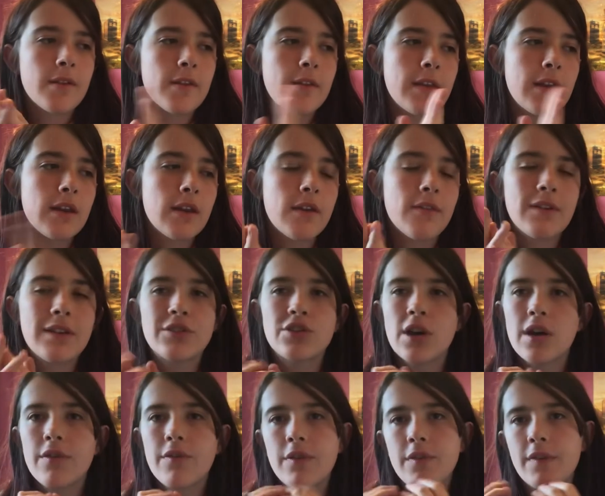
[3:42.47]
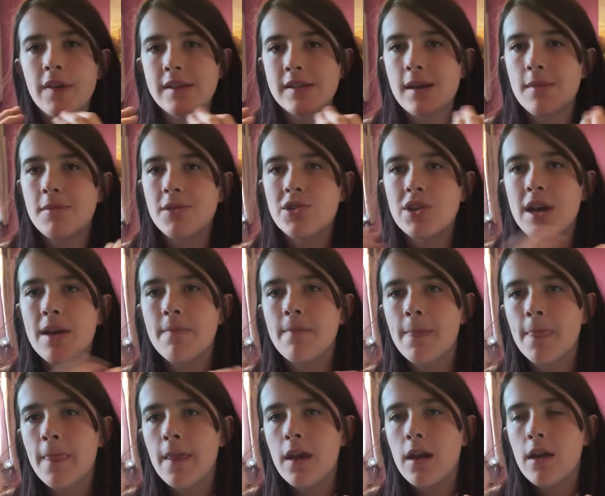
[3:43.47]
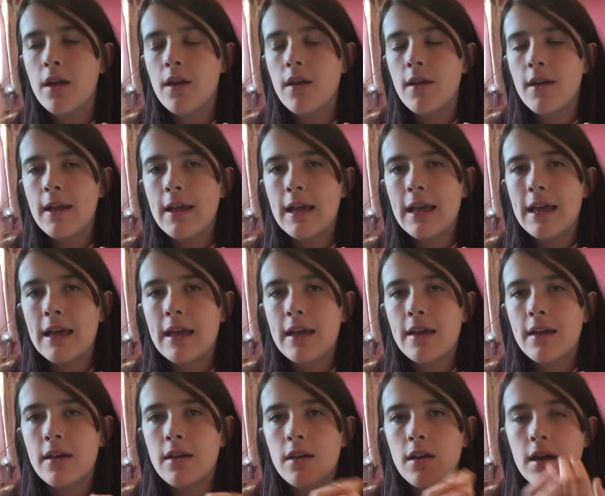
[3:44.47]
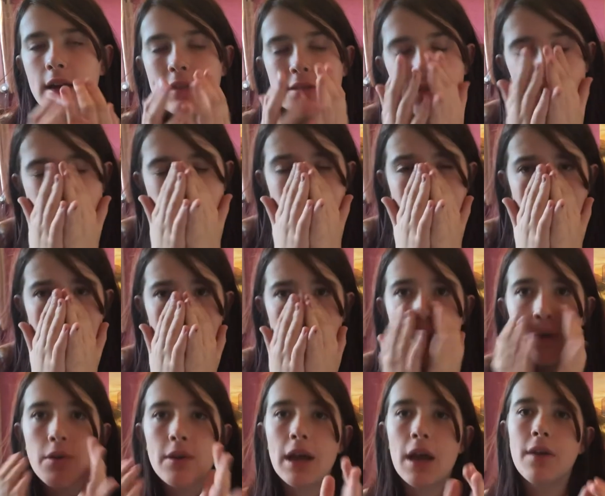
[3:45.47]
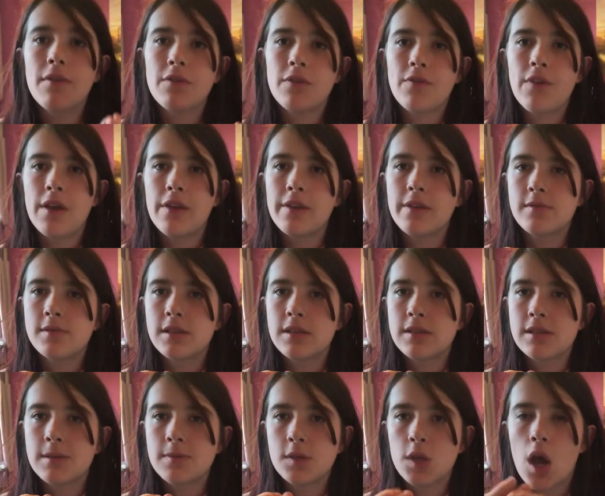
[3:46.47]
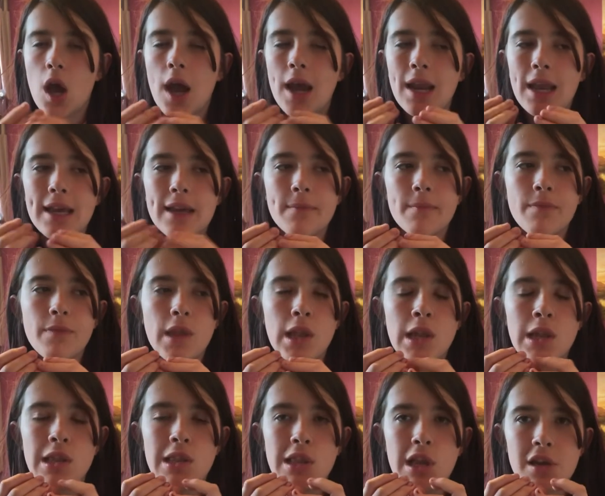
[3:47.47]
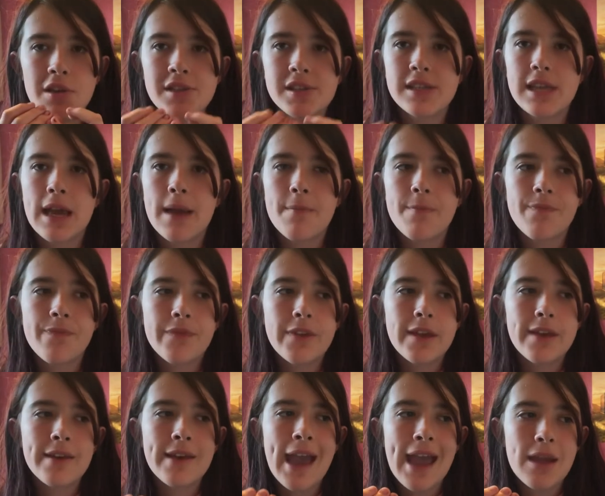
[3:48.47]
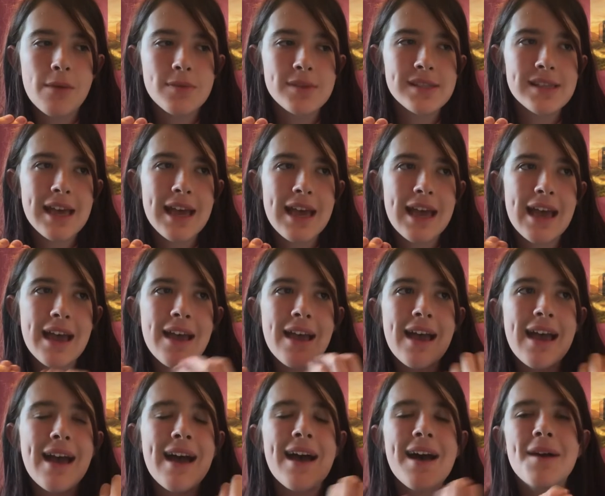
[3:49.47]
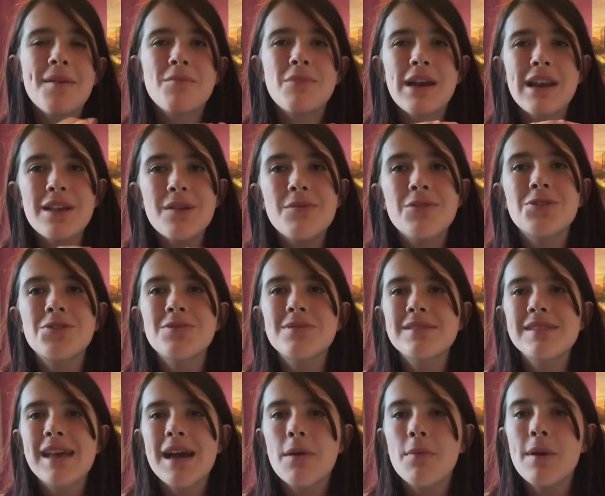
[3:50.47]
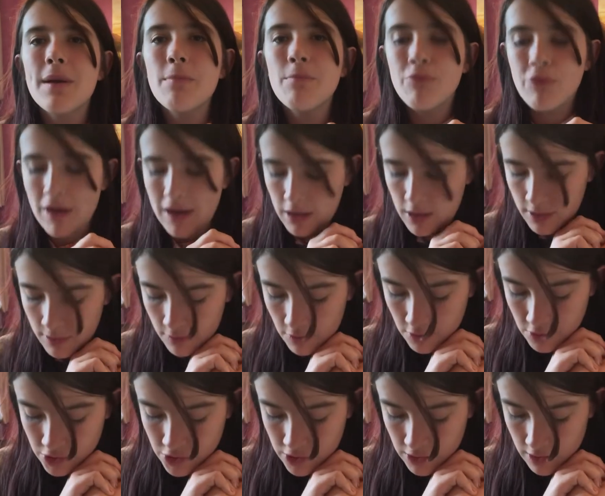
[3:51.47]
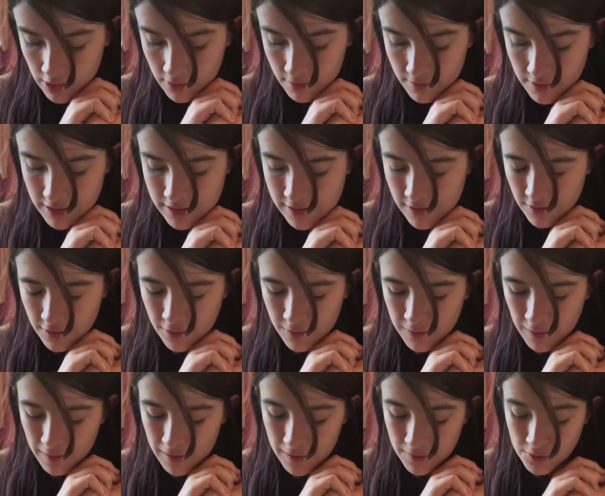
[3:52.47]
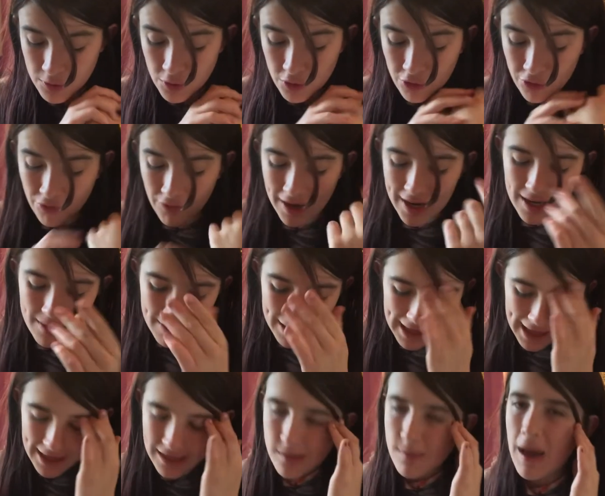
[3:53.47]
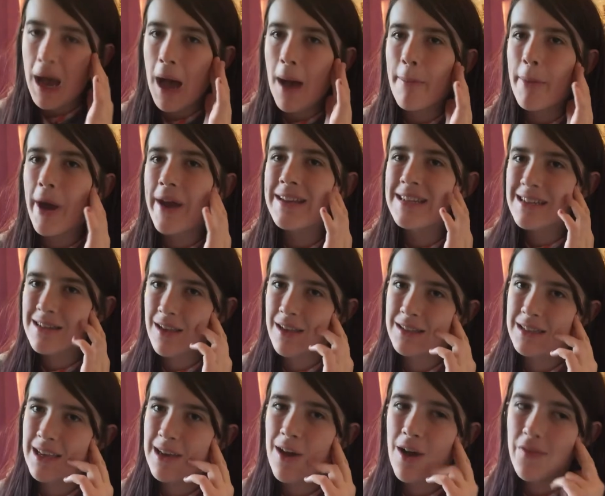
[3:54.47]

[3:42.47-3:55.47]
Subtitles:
Unearthly Child for the first time this year. I just cannot get over the fact that he was in this episode. I, like, lost it. Kate was there. Bradley Walsh was there. When Bradley Walsh... he's not called Bradley Walsh. When Graham and Ace met up, I did like that.